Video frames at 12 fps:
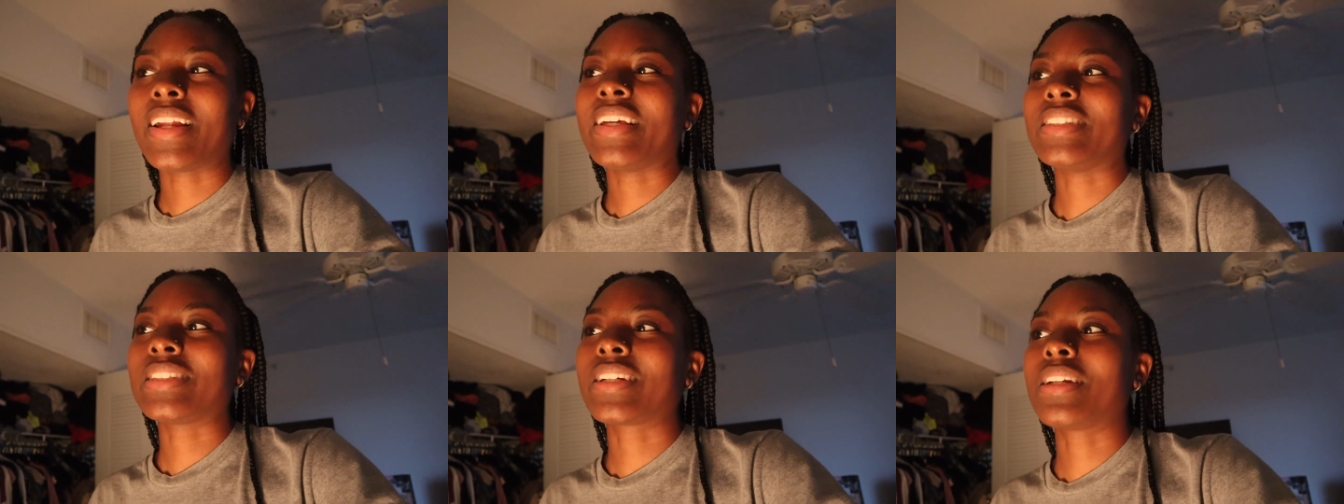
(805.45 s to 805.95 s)

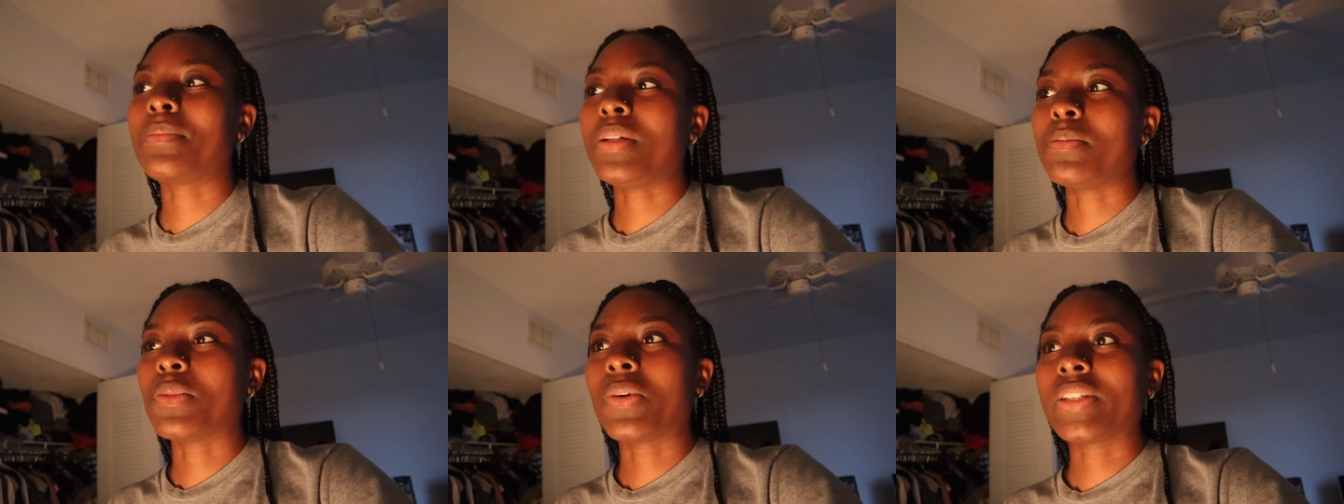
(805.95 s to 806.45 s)
It's going to be
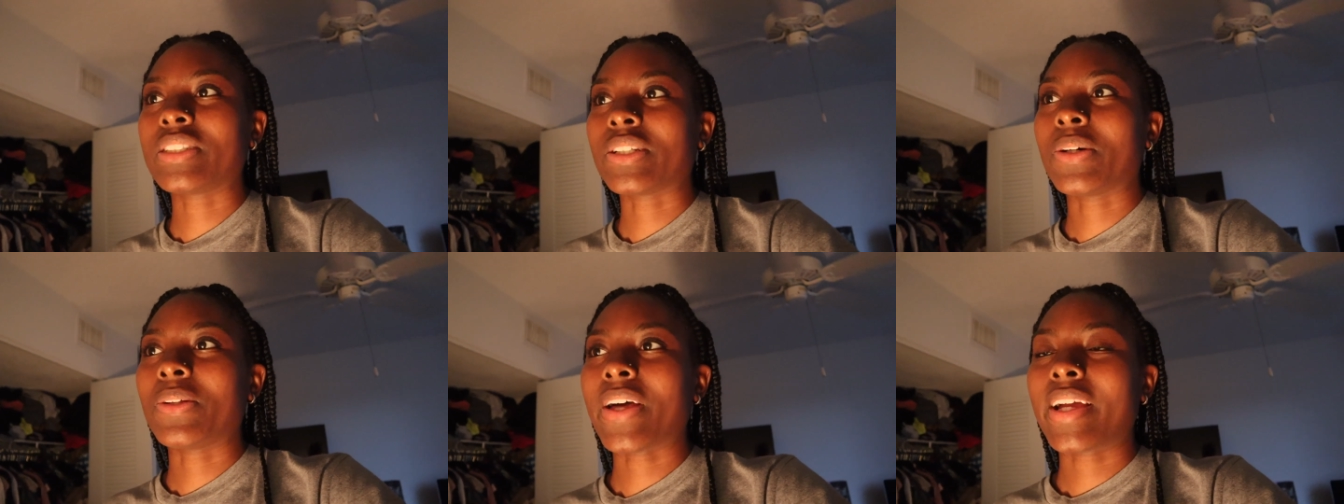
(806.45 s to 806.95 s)
more
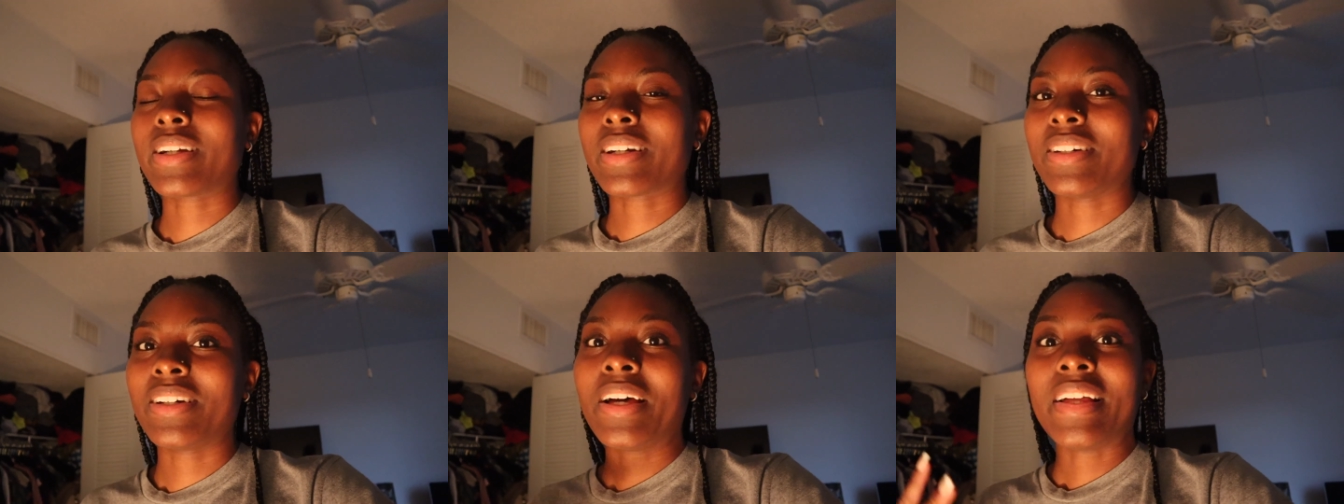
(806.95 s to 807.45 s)
so like
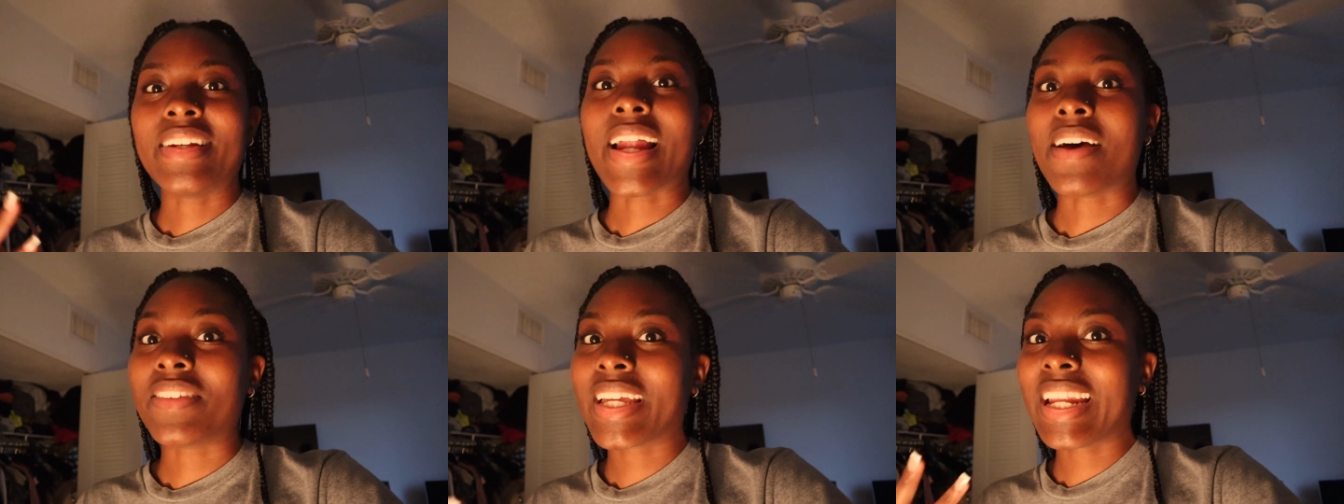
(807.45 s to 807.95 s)

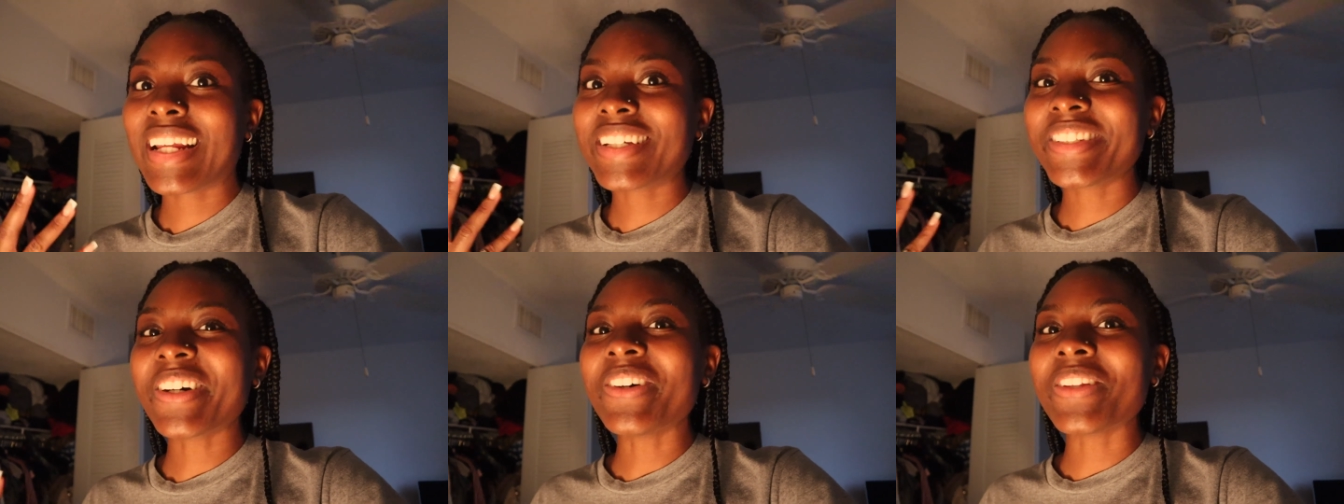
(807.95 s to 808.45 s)
navigating
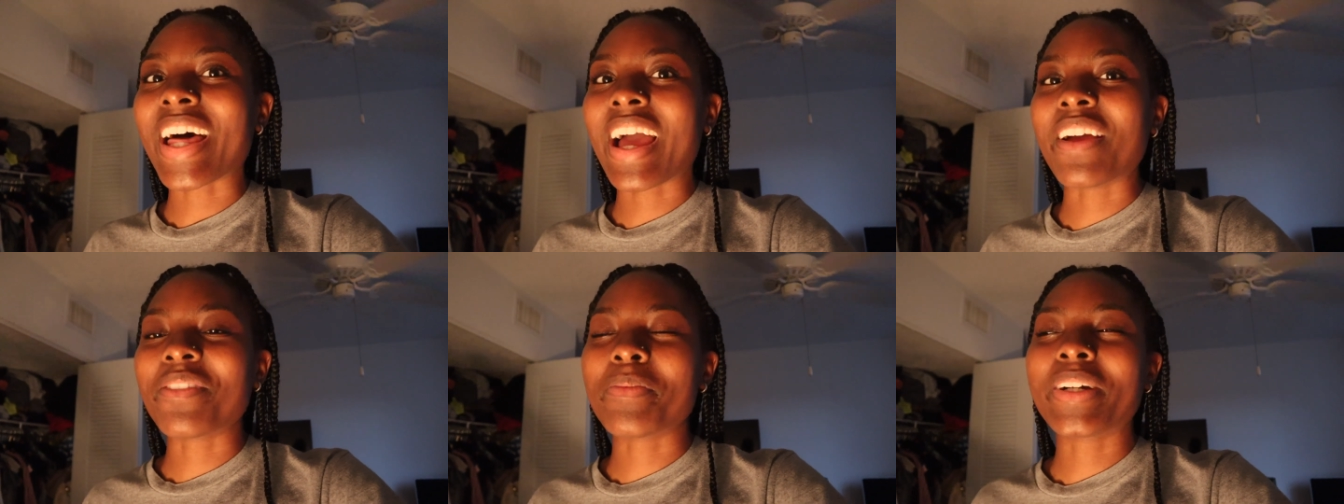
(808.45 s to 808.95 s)
adult
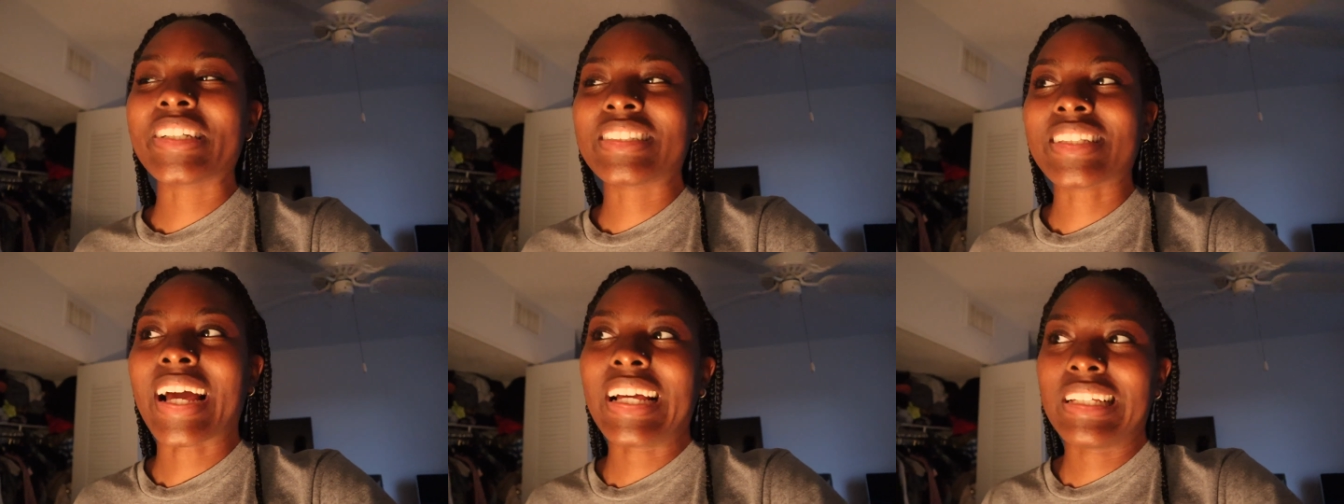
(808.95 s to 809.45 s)
life,
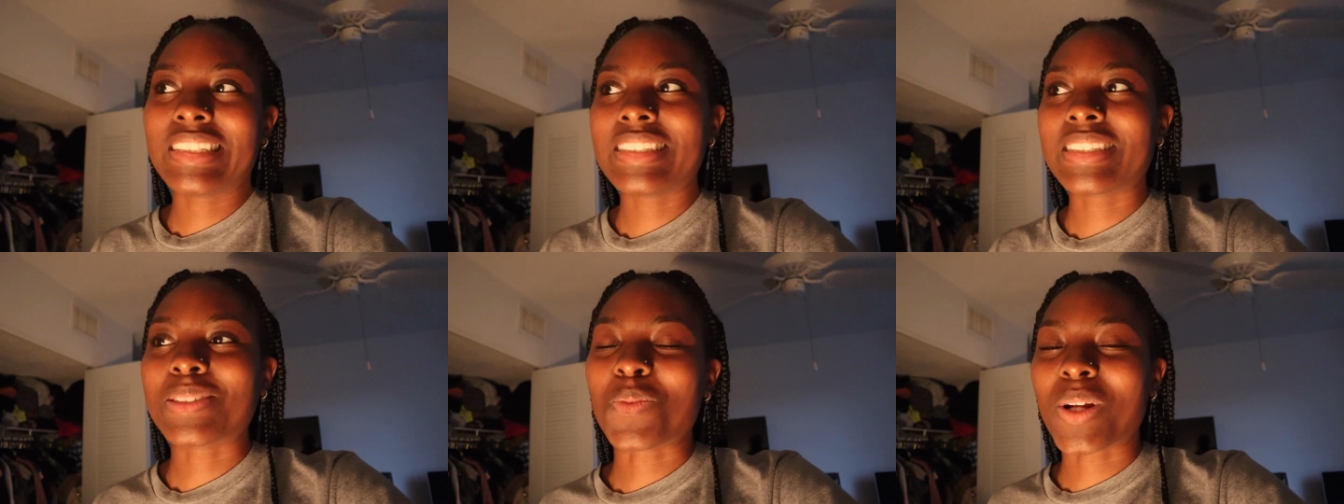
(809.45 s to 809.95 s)
because that
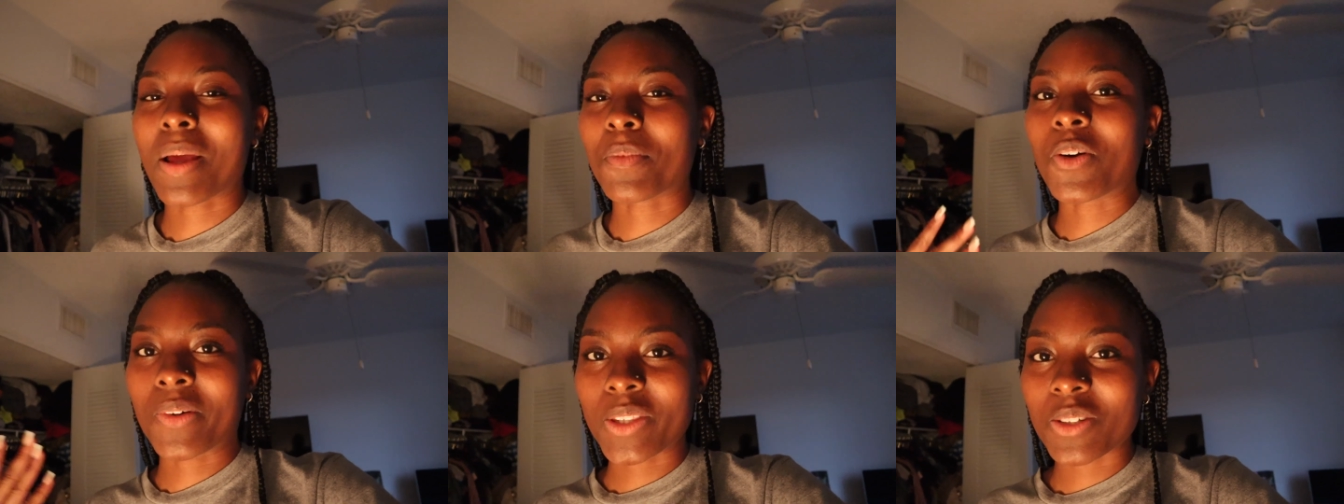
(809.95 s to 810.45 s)
is what I'm
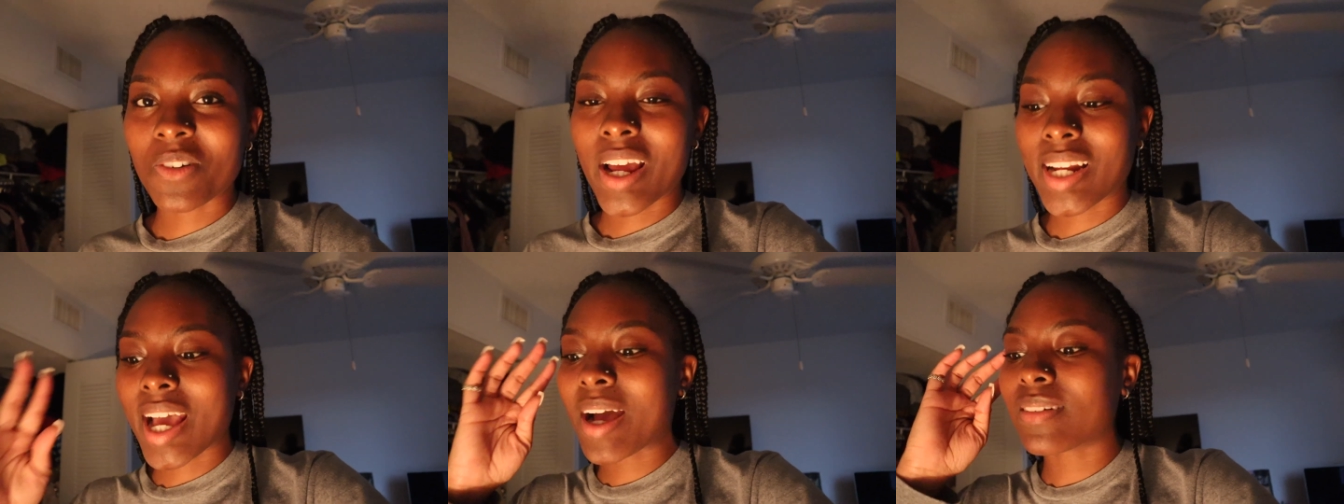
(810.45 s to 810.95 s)
going through
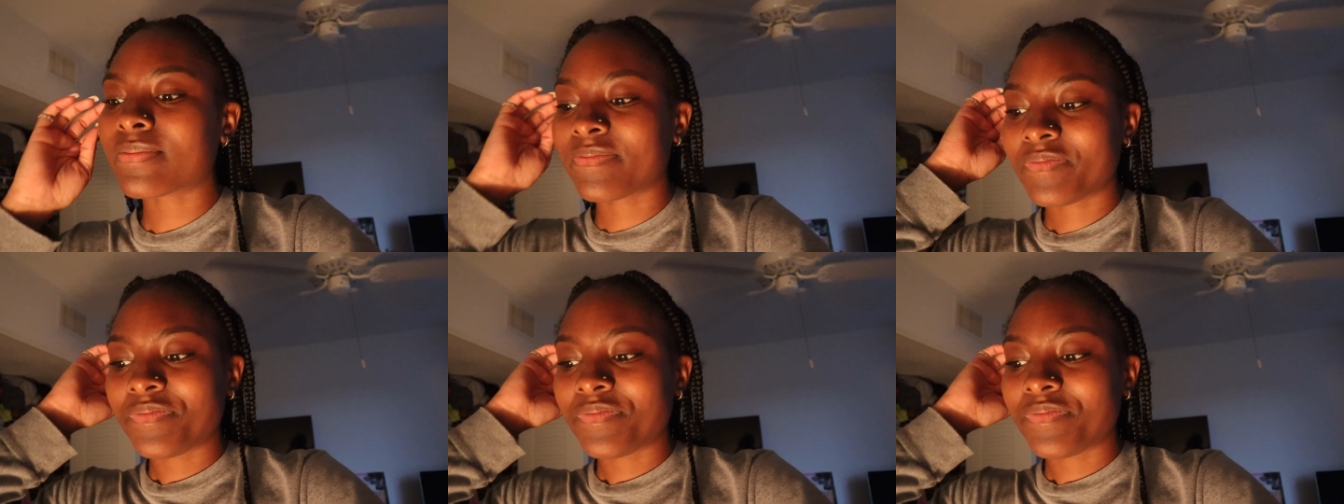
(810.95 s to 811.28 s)
right now.